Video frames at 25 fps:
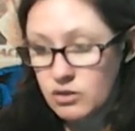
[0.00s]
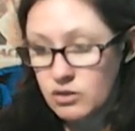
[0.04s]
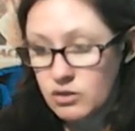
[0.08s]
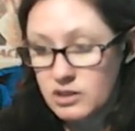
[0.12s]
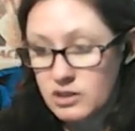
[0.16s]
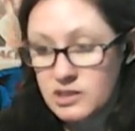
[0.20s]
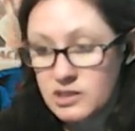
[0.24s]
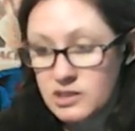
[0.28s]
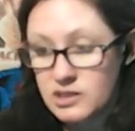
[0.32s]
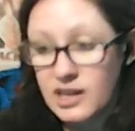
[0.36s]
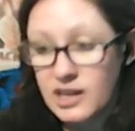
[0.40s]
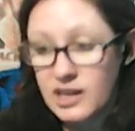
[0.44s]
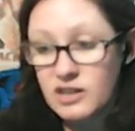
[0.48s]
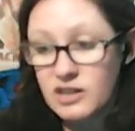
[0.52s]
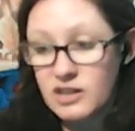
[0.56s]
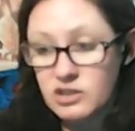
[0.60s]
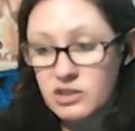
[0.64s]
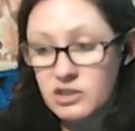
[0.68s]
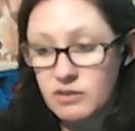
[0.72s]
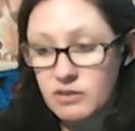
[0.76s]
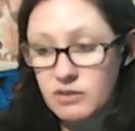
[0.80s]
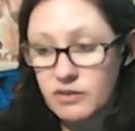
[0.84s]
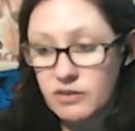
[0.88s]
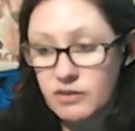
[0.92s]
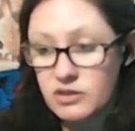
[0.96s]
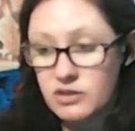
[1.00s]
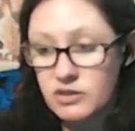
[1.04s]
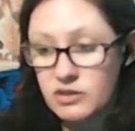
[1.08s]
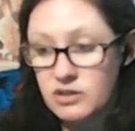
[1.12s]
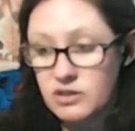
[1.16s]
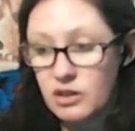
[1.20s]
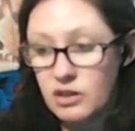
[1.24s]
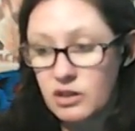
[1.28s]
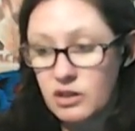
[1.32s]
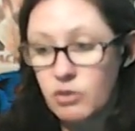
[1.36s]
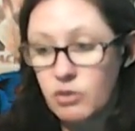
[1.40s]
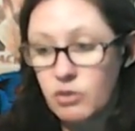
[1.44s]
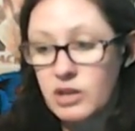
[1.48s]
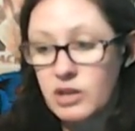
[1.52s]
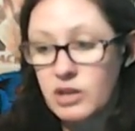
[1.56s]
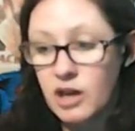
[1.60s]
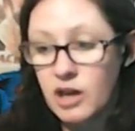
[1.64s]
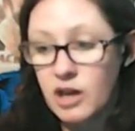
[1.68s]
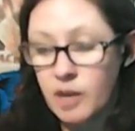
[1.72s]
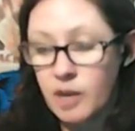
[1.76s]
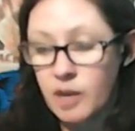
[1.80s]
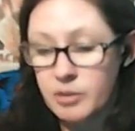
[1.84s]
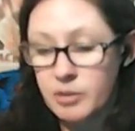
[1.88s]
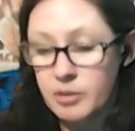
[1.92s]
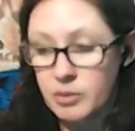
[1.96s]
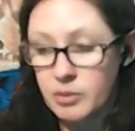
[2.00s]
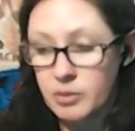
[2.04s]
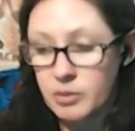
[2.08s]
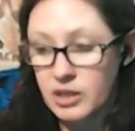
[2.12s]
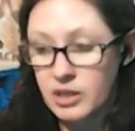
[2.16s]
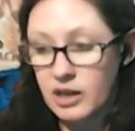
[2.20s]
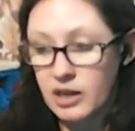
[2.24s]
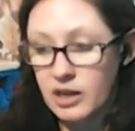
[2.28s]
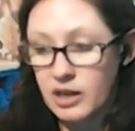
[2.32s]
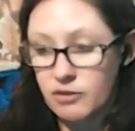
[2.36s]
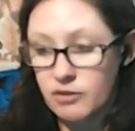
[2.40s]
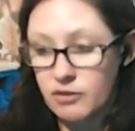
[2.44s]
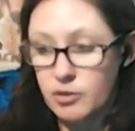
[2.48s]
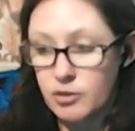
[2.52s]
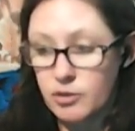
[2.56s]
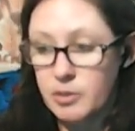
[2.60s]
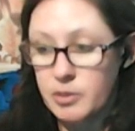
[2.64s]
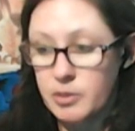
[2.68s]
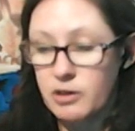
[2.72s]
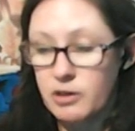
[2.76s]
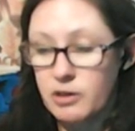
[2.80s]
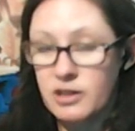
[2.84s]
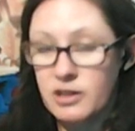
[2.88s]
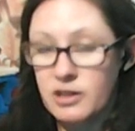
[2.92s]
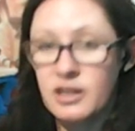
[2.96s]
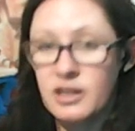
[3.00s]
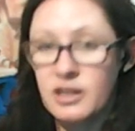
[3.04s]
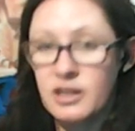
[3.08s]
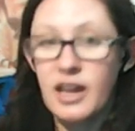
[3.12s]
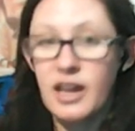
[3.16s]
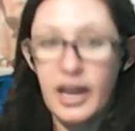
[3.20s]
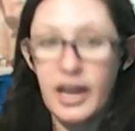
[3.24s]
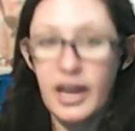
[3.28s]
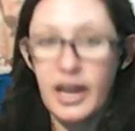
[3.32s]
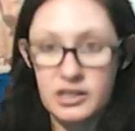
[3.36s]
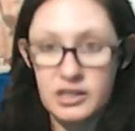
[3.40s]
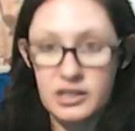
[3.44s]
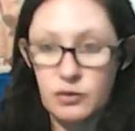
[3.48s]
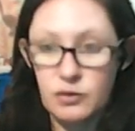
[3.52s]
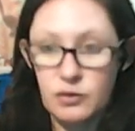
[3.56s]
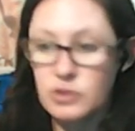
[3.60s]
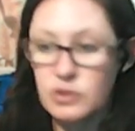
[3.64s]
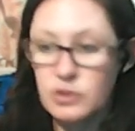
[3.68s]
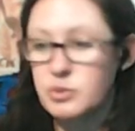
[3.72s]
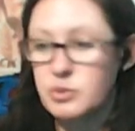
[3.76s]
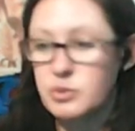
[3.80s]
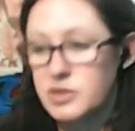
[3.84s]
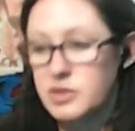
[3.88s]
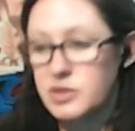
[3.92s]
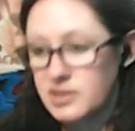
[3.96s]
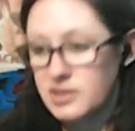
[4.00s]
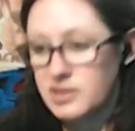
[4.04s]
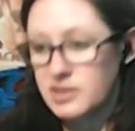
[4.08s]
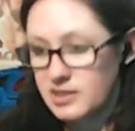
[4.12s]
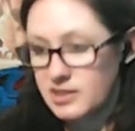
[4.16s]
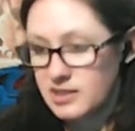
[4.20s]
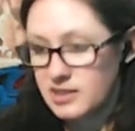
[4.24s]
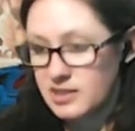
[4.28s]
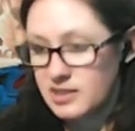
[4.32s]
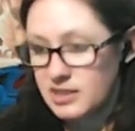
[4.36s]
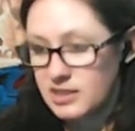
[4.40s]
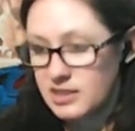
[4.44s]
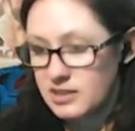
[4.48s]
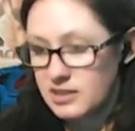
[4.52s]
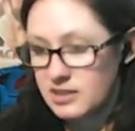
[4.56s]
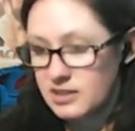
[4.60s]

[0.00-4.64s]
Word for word: This is actually a reference to the only comic book he ever appeared in, X Force 116.